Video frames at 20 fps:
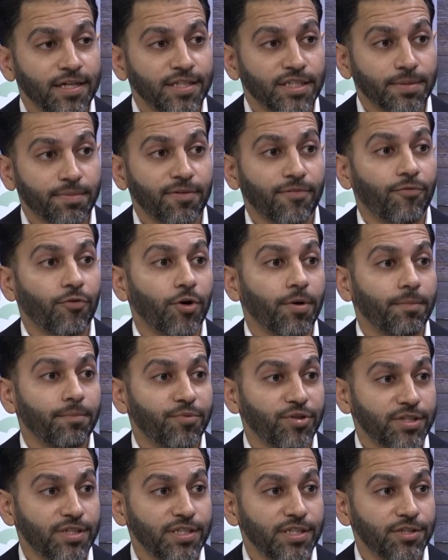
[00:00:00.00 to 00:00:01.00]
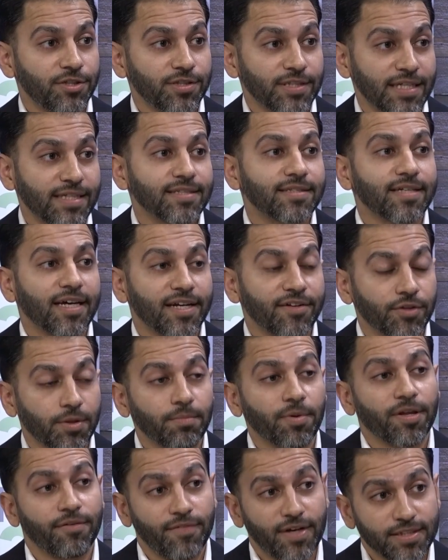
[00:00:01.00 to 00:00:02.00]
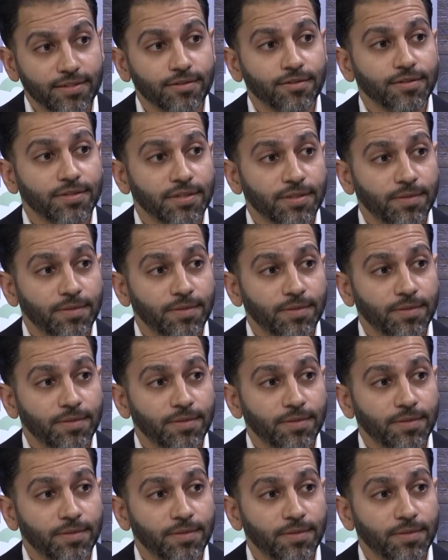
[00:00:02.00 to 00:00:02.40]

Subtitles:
to perform procedures inside of the blood vessels.